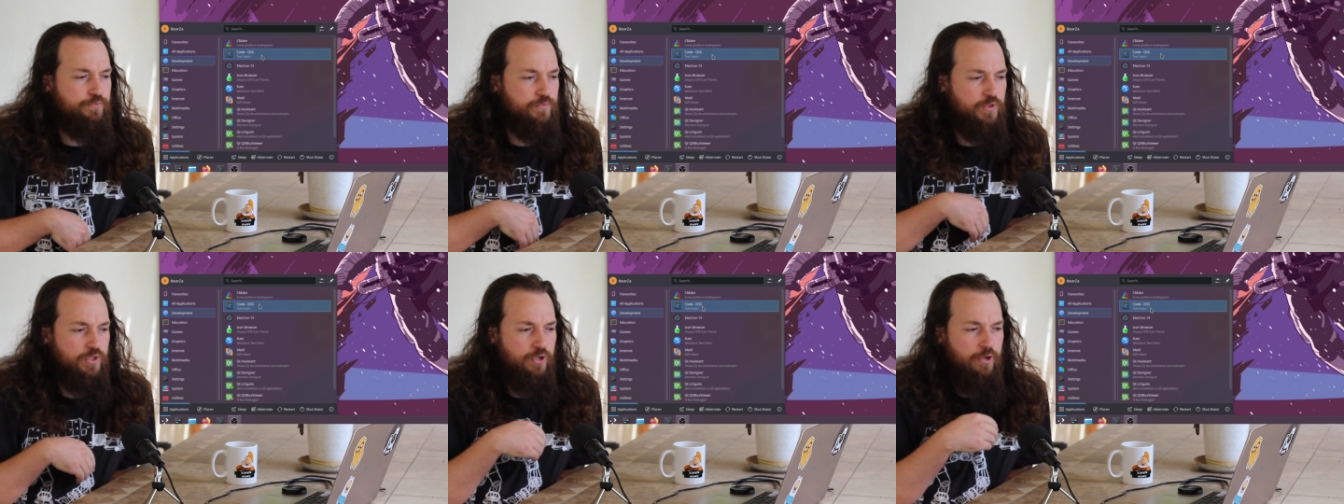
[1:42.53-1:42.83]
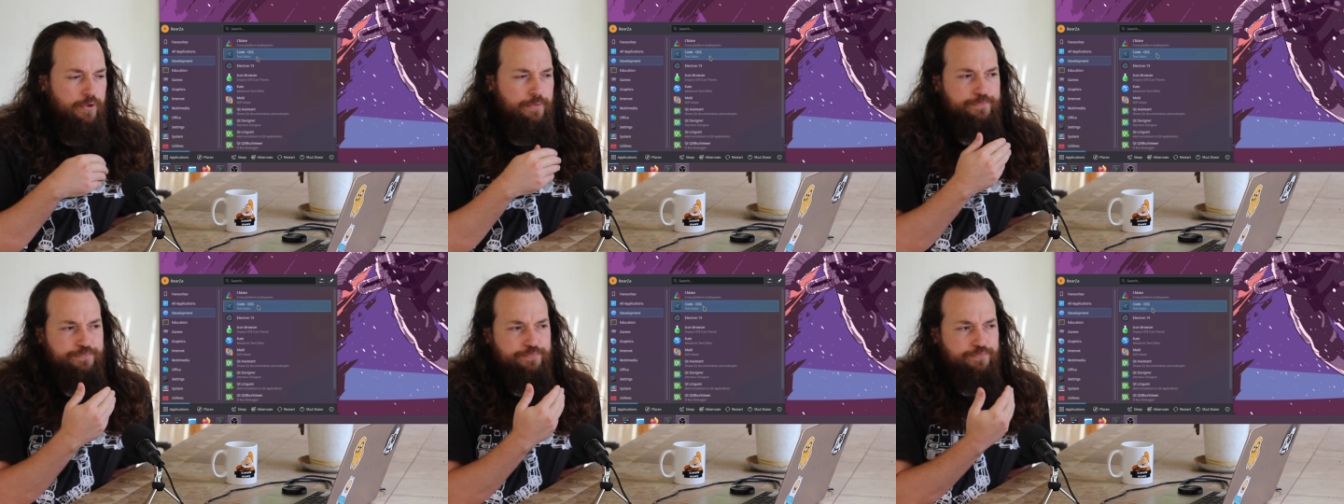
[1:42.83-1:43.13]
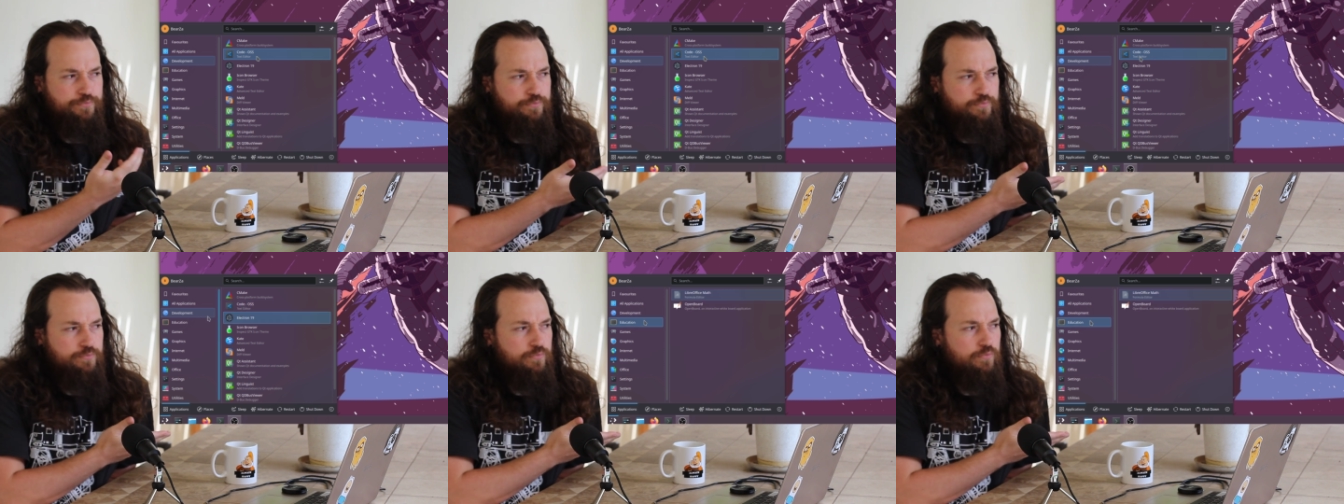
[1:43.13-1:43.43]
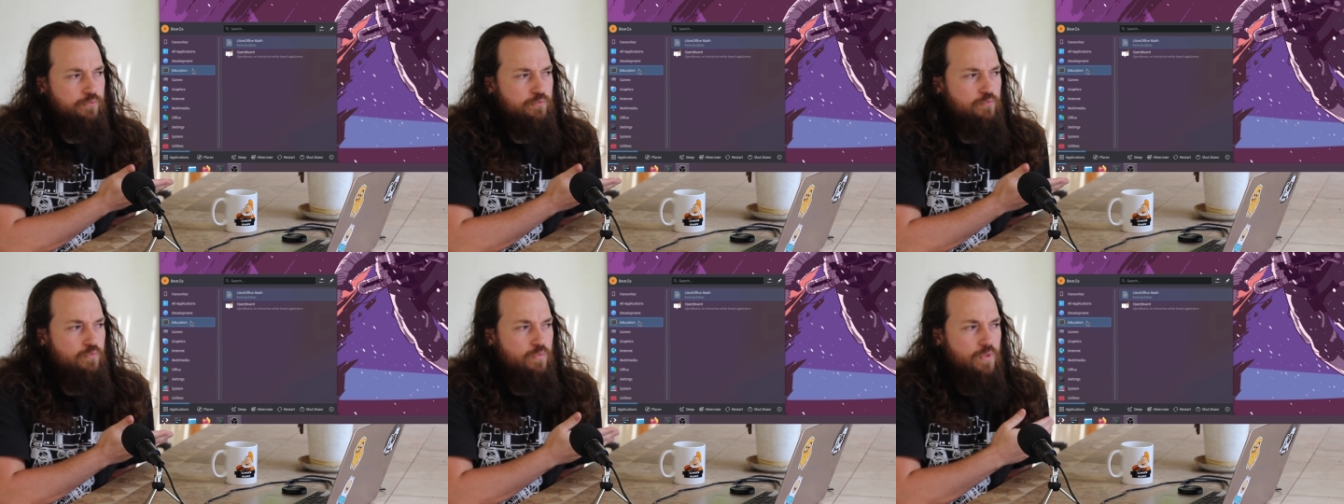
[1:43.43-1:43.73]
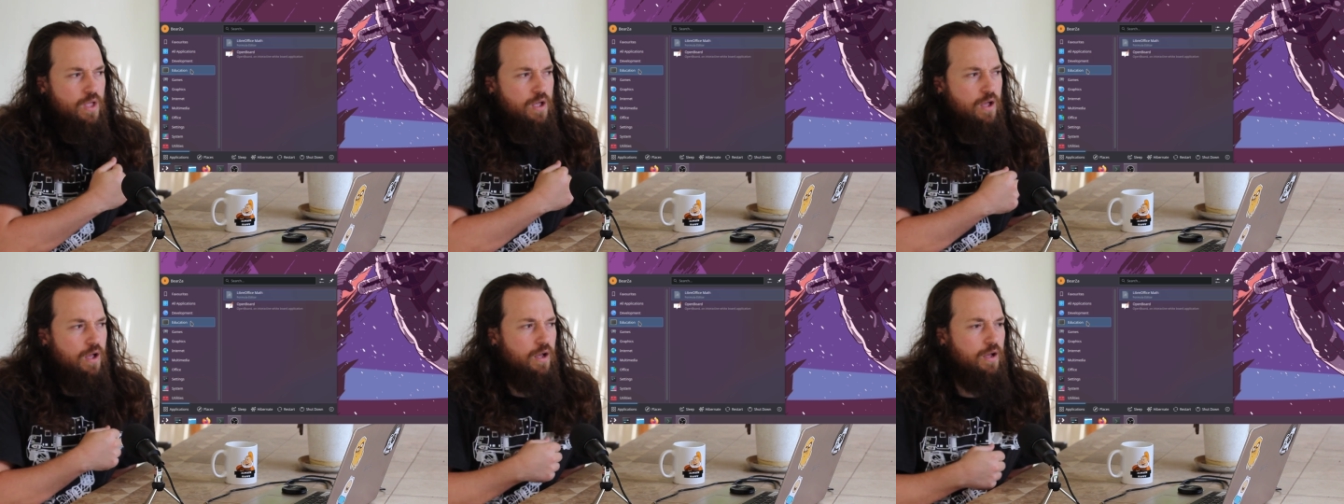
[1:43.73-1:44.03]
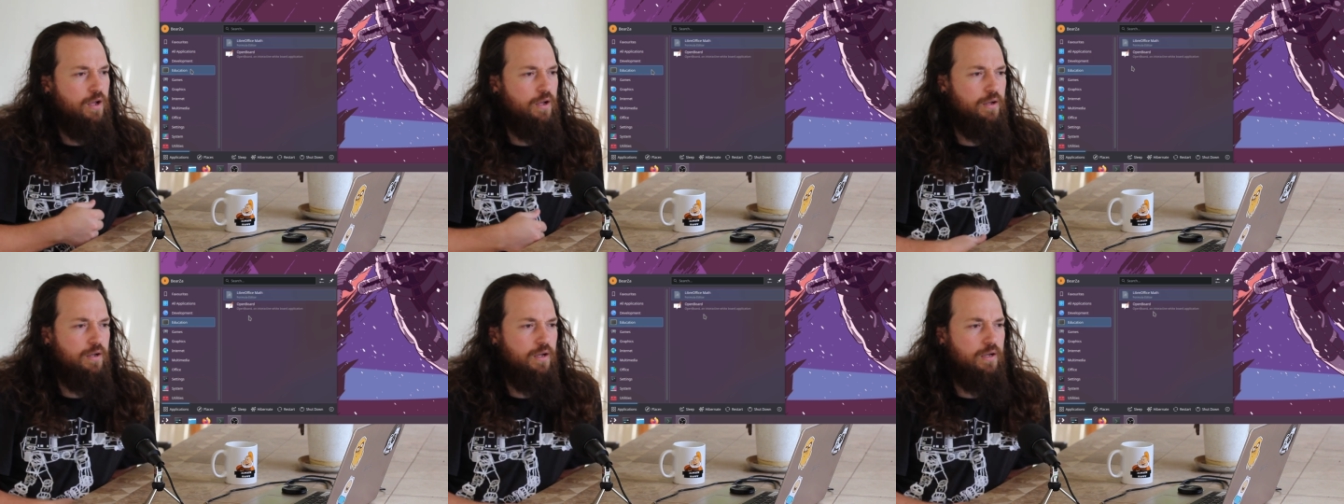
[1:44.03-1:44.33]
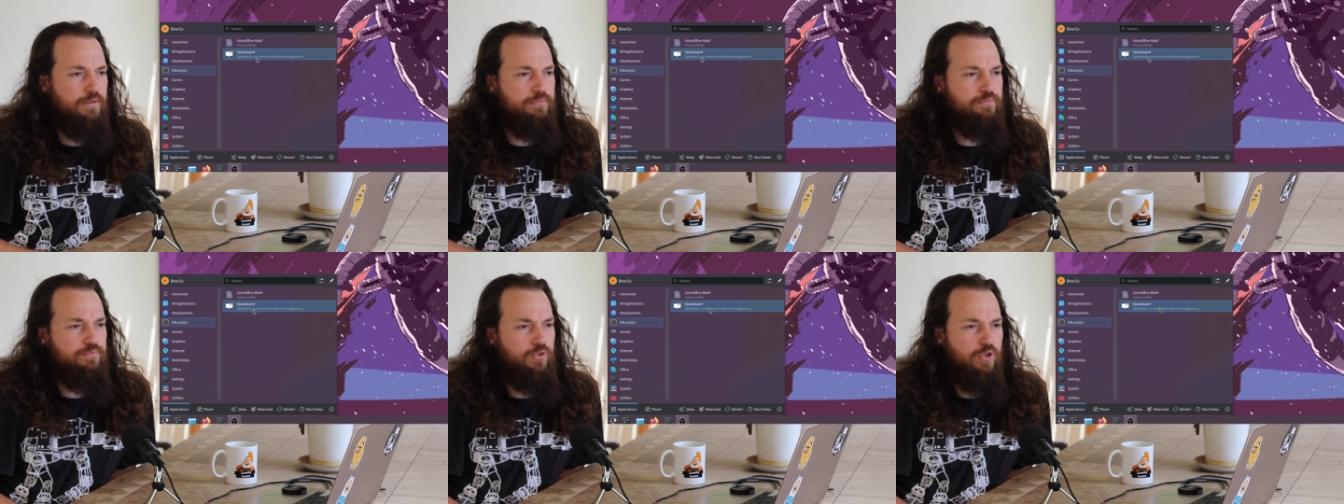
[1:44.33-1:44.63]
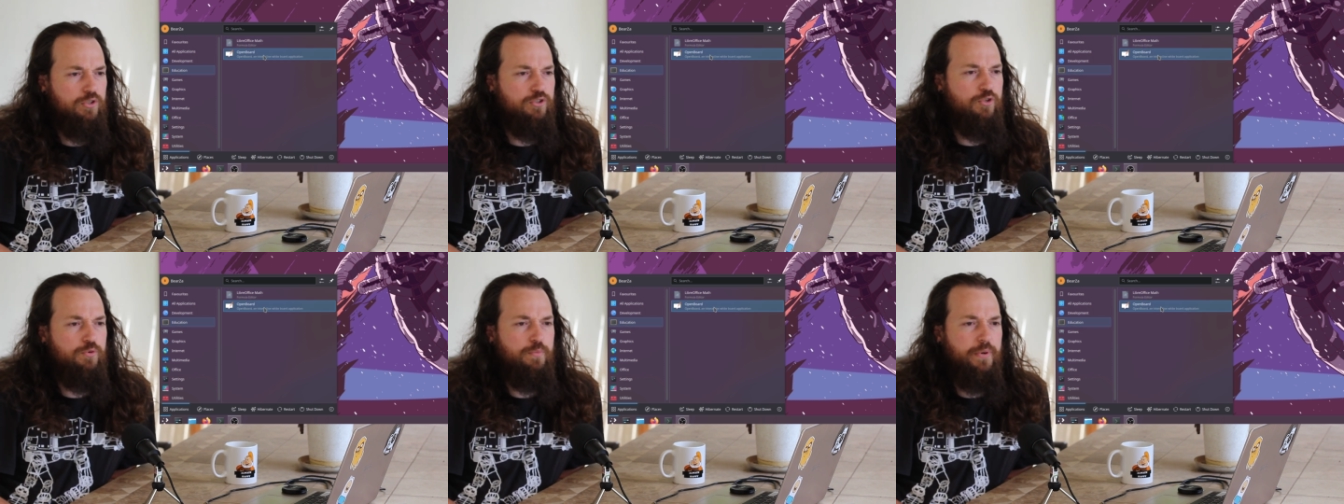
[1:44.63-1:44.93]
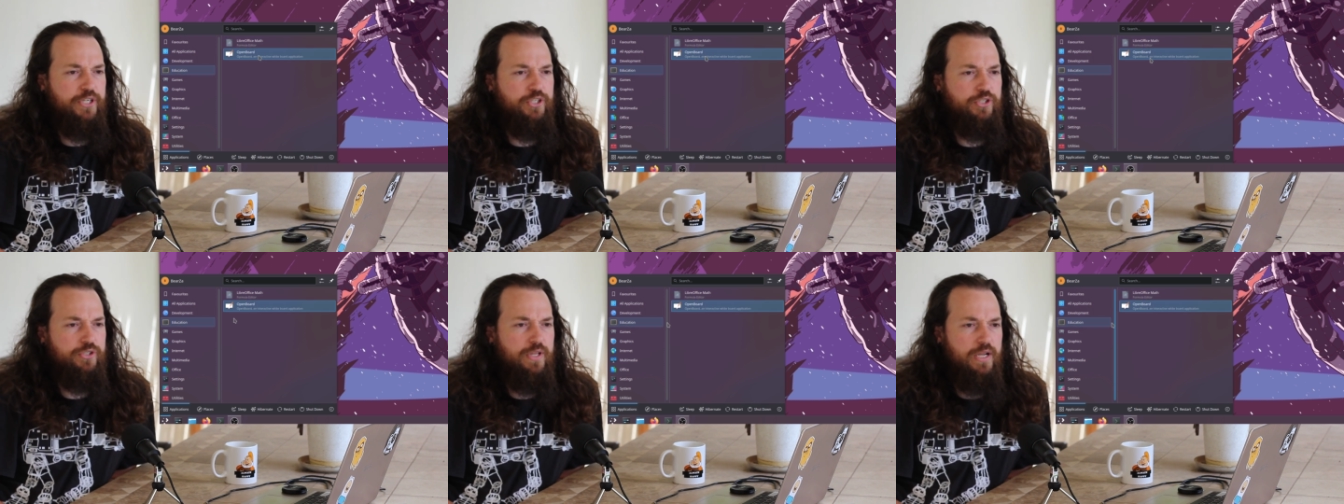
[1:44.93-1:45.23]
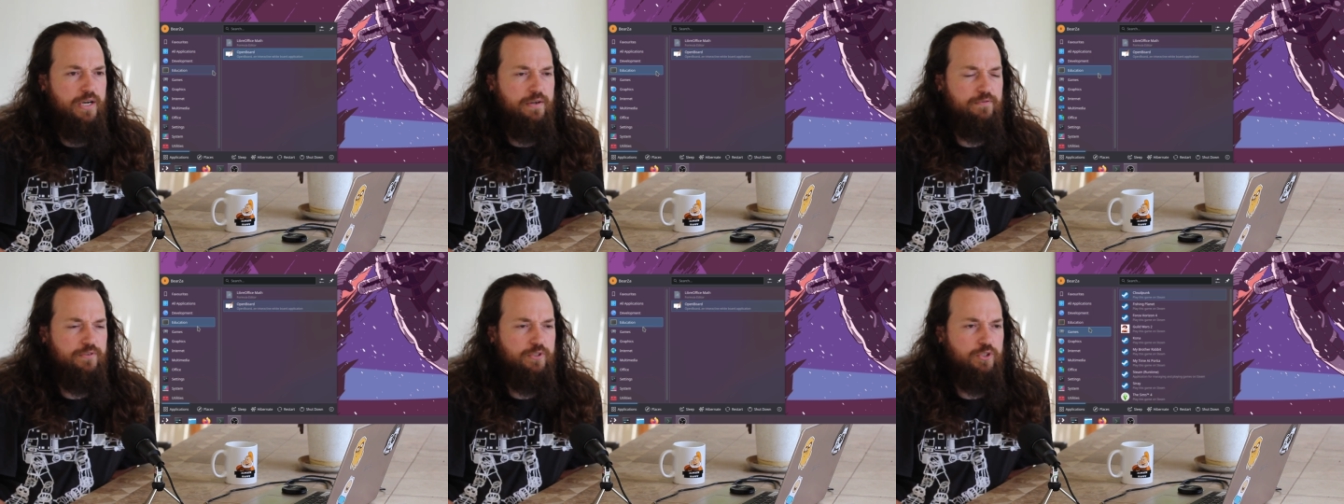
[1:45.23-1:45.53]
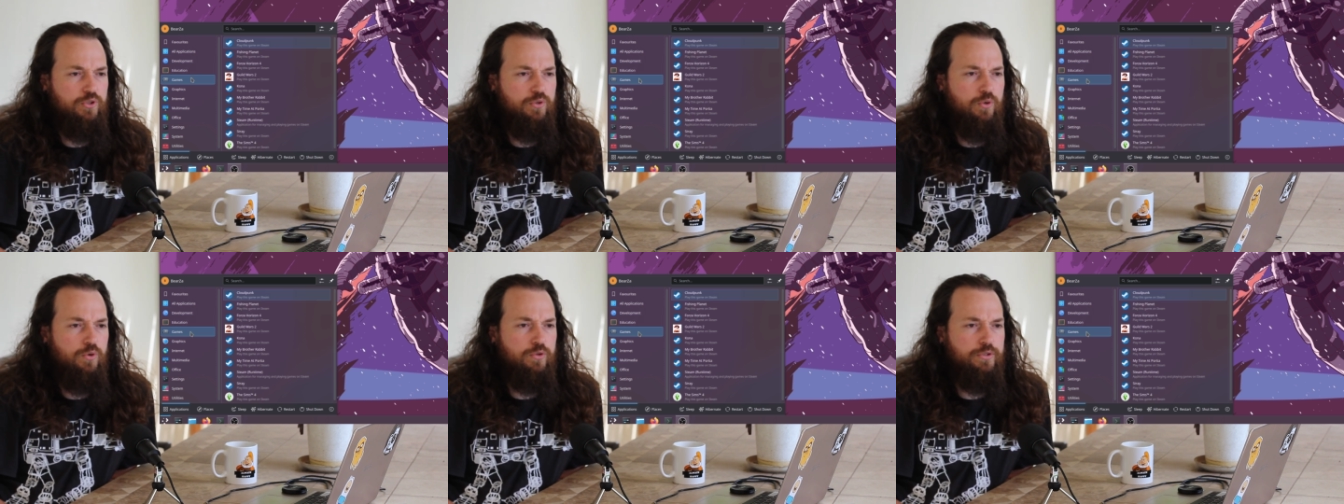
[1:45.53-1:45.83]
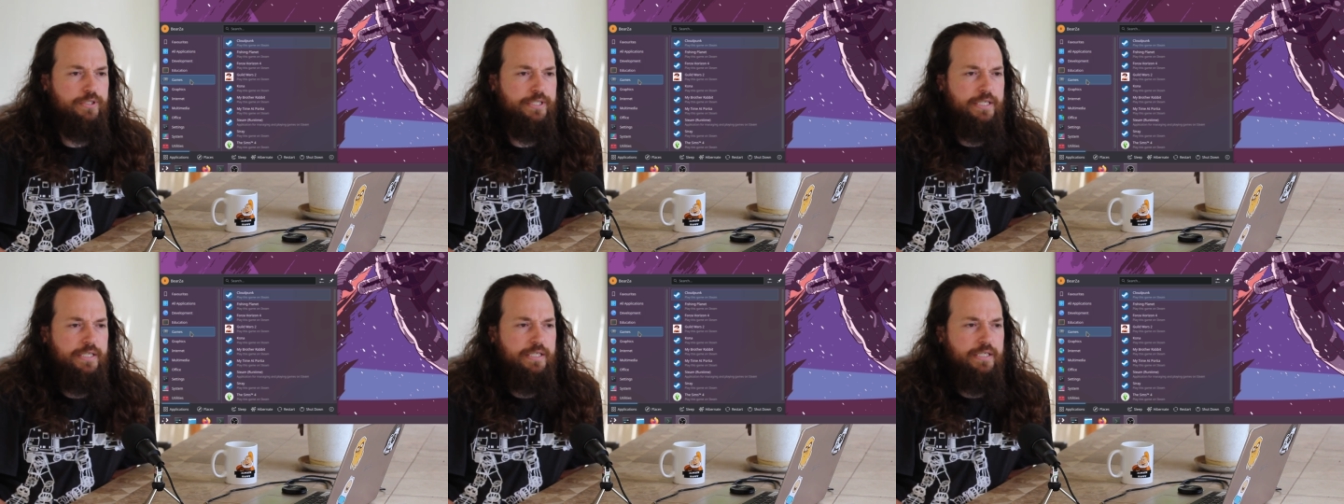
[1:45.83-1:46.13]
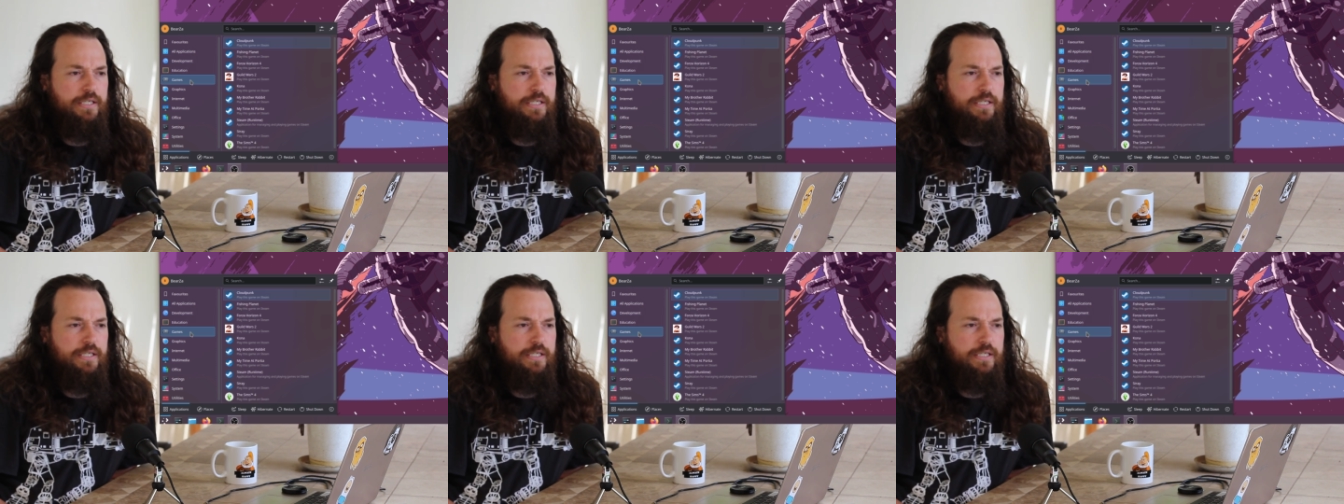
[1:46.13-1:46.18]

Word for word: So uh, not too much that I've installed.